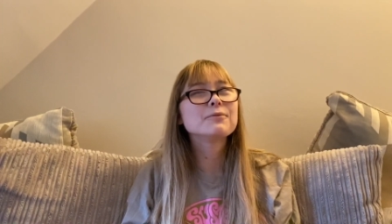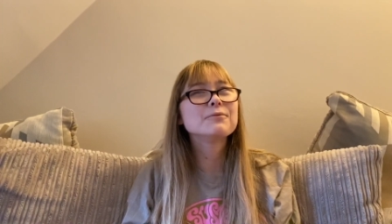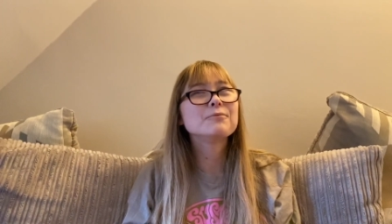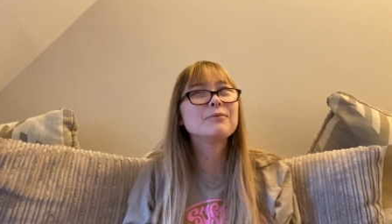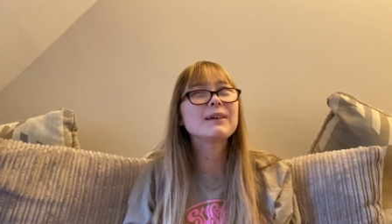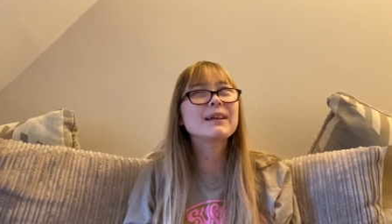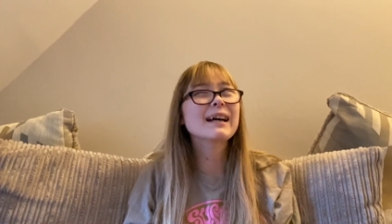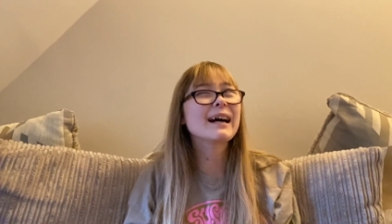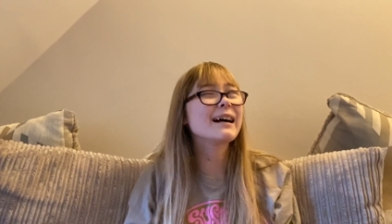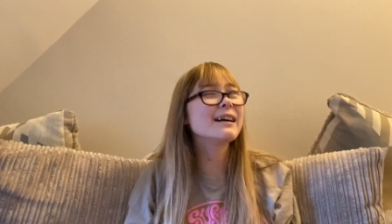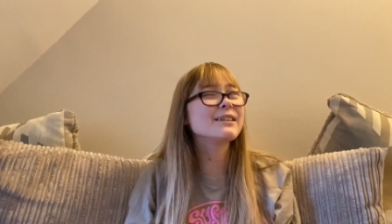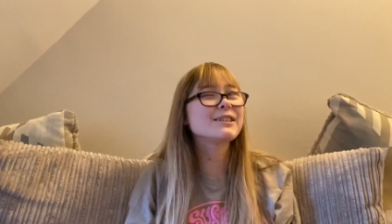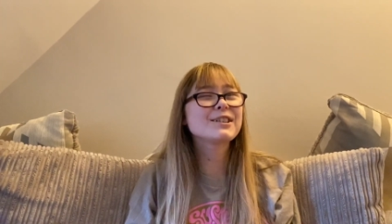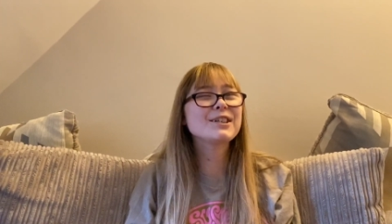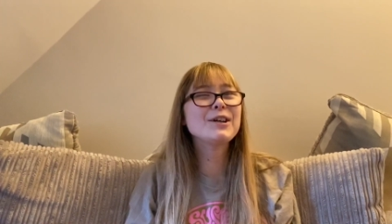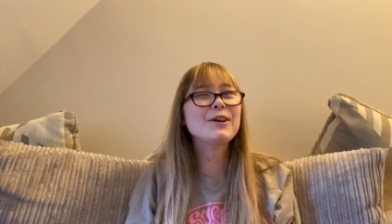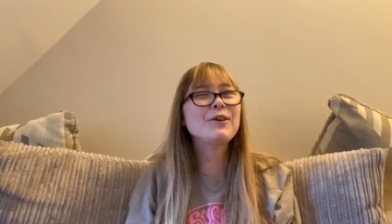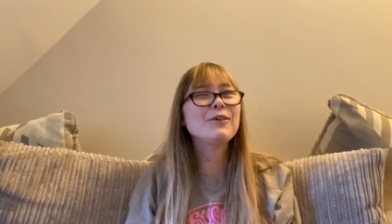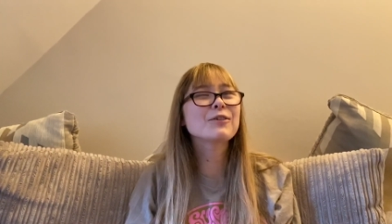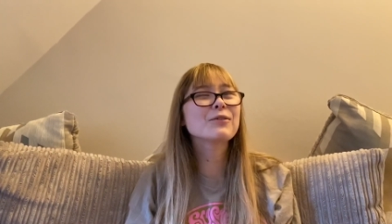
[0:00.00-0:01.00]
We can't
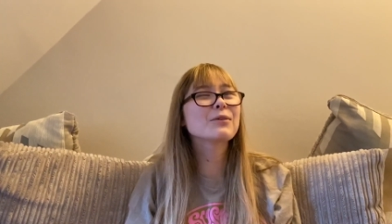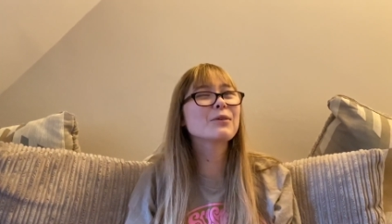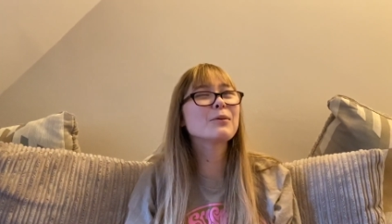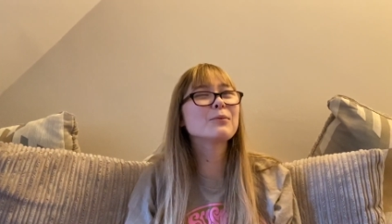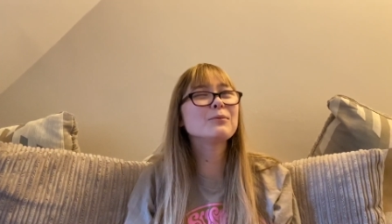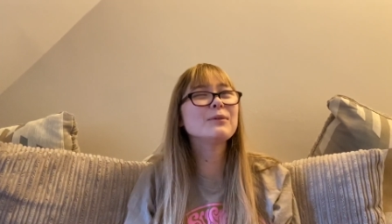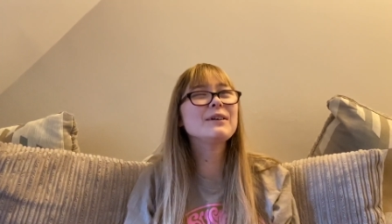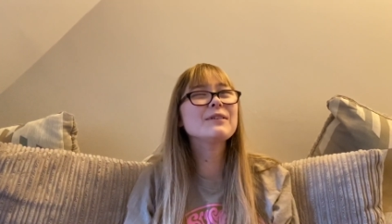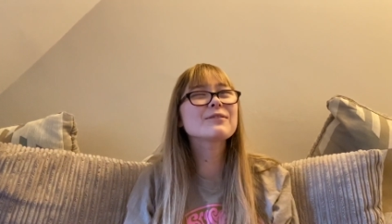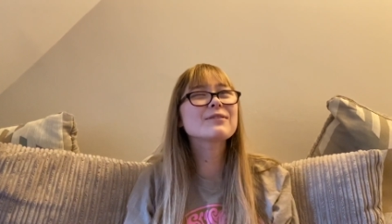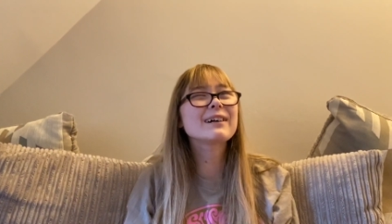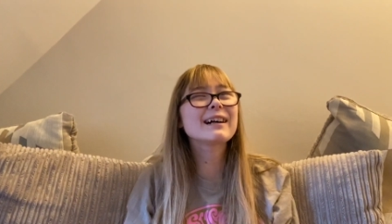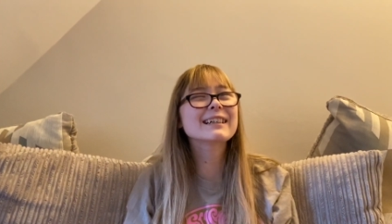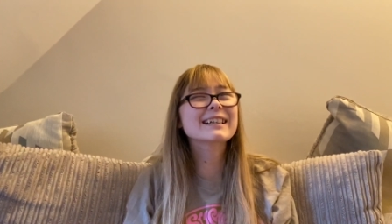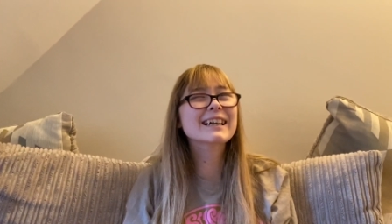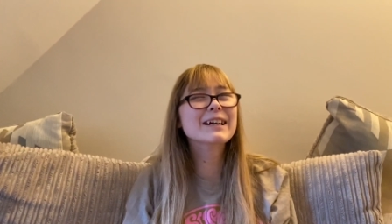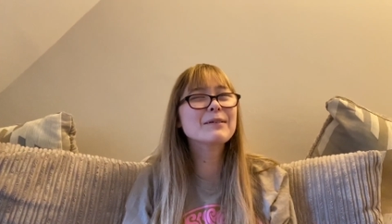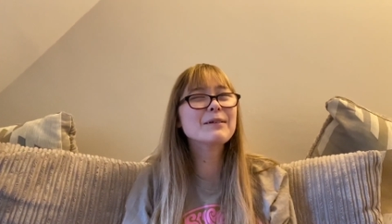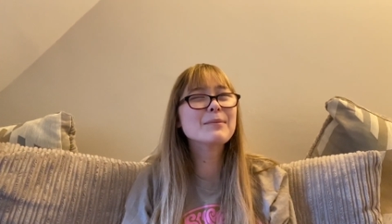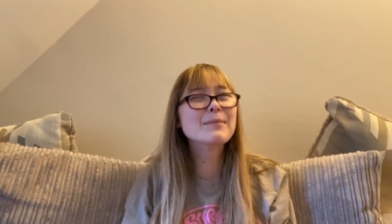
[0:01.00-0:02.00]
choose for the one we've
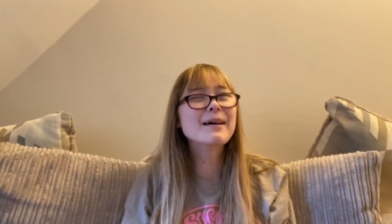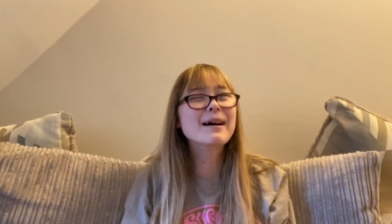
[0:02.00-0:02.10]
tried, can we,